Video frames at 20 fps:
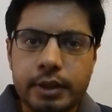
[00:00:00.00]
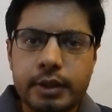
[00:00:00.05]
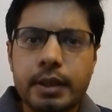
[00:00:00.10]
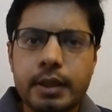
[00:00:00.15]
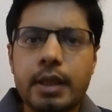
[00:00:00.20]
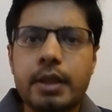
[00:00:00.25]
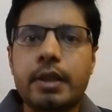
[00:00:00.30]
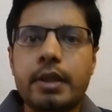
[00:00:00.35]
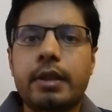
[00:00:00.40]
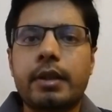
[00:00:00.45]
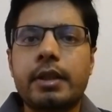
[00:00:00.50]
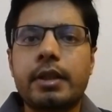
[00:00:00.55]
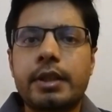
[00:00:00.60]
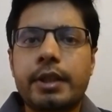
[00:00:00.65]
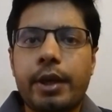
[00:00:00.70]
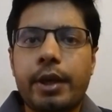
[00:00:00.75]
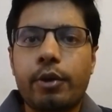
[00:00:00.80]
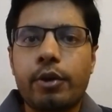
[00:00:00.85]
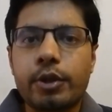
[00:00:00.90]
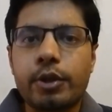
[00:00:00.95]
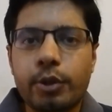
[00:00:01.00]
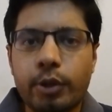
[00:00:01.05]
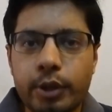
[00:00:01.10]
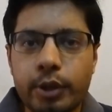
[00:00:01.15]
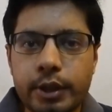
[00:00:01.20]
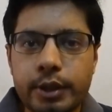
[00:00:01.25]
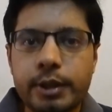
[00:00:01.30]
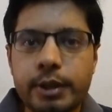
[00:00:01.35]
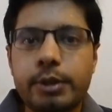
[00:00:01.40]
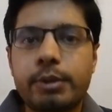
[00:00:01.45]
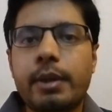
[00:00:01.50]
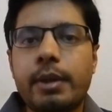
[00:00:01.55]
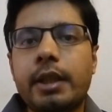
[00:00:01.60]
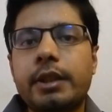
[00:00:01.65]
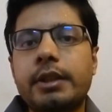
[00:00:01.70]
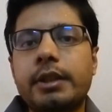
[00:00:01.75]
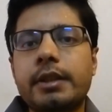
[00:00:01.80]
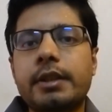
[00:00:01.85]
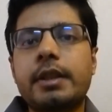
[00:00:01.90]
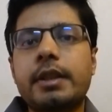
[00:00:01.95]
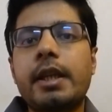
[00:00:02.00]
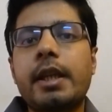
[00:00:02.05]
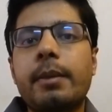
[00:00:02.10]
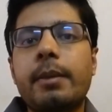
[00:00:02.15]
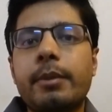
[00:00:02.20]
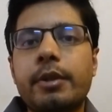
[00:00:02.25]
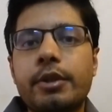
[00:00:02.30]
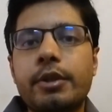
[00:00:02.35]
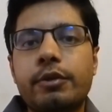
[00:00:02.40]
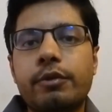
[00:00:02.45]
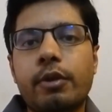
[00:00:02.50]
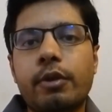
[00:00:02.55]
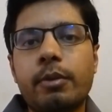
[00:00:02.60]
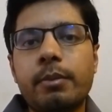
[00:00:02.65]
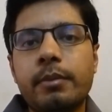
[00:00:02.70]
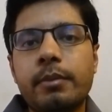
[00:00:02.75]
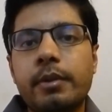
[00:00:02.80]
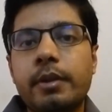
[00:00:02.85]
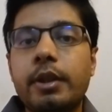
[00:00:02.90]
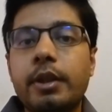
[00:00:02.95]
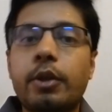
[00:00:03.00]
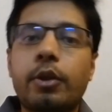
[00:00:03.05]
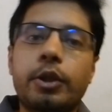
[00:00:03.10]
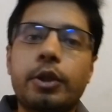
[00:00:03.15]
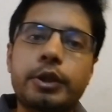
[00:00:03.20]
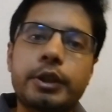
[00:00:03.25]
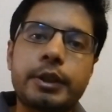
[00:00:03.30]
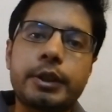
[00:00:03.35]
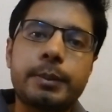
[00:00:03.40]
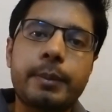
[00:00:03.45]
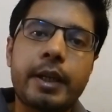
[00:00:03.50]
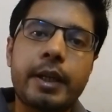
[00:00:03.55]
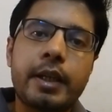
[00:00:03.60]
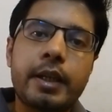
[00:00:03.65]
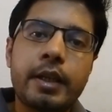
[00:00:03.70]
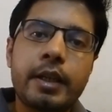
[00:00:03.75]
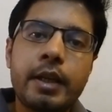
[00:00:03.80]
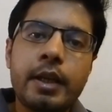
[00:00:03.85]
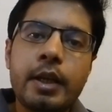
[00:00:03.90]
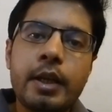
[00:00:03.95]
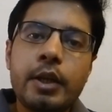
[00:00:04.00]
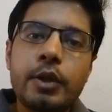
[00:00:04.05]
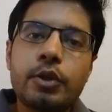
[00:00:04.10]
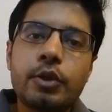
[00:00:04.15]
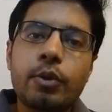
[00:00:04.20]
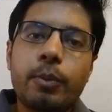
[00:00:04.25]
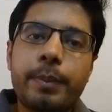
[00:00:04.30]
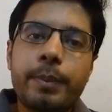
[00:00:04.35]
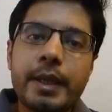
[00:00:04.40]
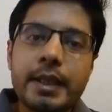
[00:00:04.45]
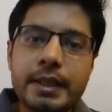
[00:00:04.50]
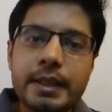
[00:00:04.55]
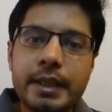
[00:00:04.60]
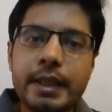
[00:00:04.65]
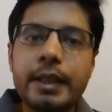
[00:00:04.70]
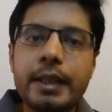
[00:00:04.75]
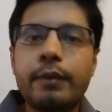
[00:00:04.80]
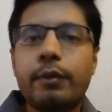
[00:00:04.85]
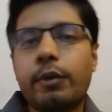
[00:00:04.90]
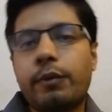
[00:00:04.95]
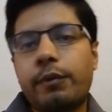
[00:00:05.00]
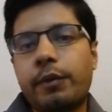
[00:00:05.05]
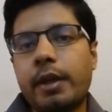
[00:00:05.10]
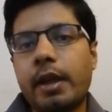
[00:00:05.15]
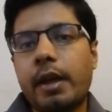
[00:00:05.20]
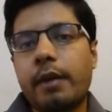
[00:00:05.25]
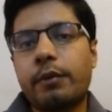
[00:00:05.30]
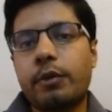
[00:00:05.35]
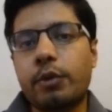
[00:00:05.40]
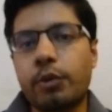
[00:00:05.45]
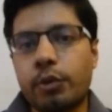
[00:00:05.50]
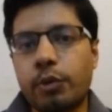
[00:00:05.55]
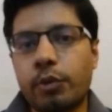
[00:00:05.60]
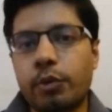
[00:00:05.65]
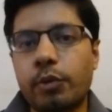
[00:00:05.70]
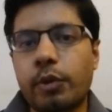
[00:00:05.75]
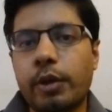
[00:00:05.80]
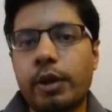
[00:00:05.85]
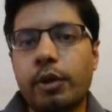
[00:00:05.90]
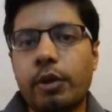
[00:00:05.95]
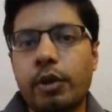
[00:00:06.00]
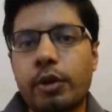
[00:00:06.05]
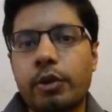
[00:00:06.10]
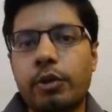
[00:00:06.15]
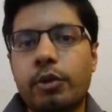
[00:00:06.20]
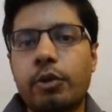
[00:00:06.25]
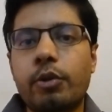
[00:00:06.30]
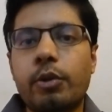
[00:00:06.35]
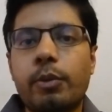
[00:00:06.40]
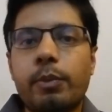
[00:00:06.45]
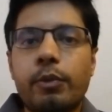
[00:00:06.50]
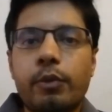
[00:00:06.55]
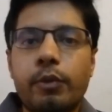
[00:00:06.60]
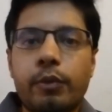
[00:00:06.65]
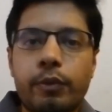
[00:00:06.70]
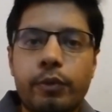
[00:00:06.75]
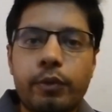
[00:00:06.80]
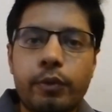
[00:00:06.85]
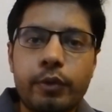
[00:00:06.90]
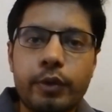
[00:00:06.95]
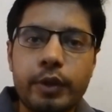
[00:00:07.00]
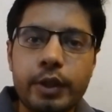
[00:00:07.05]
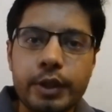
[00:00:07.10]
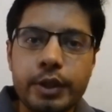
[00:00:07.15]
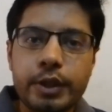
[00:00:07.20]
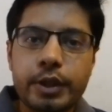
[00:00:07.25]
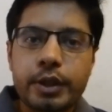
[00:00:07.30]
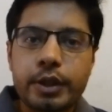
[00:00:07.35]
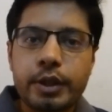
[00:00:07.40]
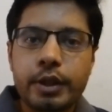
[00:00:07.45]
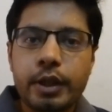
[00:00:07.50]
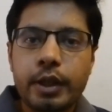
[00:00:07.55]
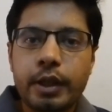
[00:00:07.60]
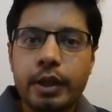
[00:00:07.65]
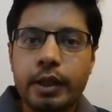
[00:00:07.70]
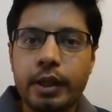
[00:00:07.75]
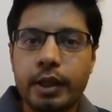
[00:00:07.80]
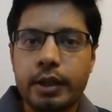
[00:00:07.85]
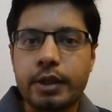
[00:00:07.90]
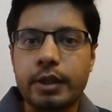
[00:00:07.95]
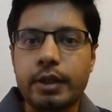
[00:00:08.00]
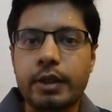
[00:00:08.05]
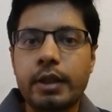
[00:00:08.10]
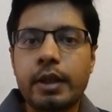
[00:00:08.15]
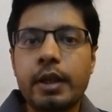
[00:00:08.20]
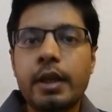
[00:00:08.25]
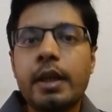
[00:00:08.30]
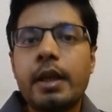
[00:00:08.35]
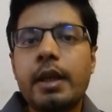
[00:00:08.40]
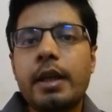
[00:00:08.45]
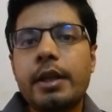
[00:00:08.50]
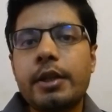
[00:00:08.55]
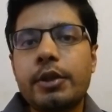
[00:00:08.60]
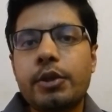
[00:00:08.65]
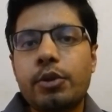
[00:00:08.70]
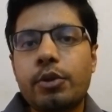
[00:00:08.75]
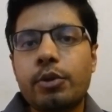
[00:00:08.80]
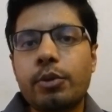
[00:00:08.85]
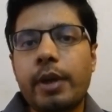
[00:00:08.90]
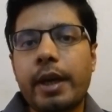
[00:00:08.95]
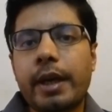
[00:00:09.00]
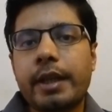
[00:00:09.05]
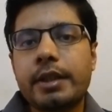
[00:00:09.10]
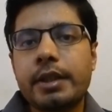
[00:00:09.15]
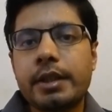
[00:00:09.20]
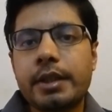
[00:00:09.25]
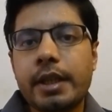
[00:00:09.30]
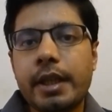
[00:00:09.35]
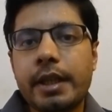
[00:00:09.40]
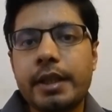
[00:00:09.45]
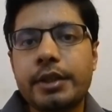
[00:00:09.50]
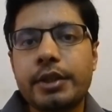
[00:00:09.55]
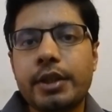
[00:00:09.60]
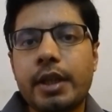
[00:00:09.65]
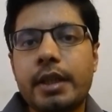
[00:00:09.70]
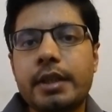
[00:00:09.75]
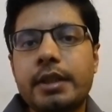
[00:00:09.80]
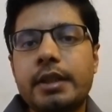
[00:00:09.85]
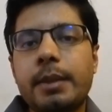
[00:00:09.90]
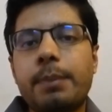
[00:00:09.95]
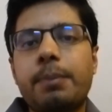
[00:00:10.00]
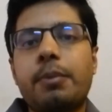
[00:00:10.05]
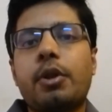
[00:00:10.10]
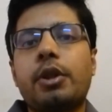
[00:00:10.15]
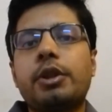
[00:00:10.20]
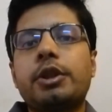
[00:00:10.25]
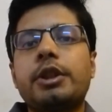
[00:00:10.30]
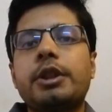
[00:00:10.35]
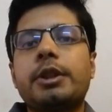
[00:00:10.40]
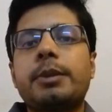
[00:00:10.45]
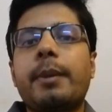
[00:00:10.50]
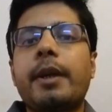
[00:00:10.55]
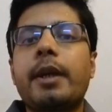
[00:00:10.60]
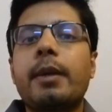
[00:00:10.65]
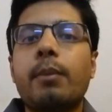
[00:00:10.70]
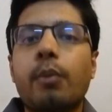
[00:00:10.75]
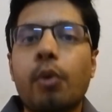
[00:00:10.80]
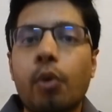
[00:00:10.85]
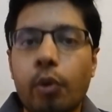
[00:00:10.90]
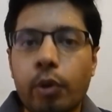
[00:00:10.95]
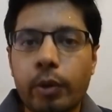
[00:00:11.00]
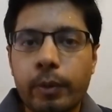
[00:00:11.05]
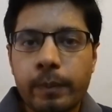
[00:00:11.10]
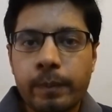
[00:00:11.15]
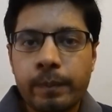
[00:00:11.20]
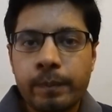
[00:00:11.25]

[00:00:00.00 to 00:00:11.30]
clutter, this chaos, all these distractions, they emerge from the conscious mind. So basically what we have to do in order to remove this clutter is to exercise our subconscious mind more.